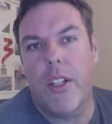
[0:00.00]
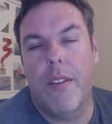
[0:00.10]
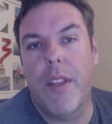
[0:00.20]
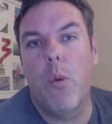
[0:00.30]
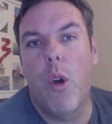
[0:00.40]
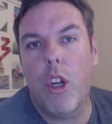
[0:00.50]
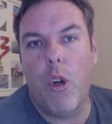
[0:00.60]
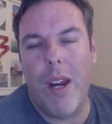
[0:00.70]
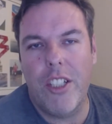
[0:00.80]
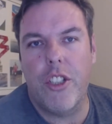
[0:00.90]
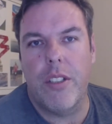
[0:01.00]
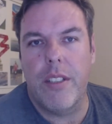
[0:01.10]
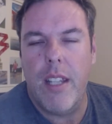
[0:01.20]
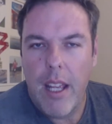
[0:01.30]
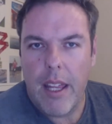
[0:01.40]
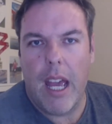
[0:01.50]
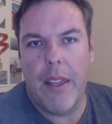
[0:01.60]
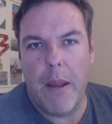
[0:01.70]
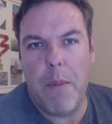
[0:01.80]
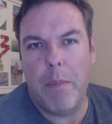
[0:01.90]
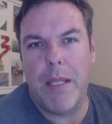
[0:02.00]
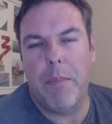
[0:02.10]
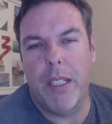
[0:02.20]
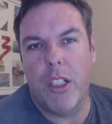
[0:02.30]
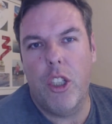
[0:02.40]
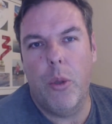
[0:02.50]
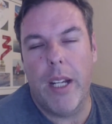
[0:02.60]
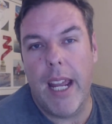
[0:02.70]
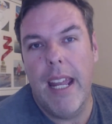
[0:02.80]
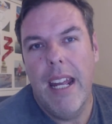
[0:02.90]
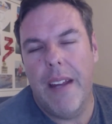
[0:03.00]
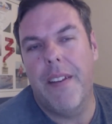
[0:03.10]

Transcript: that if there were questions, they popped up in the Q&A.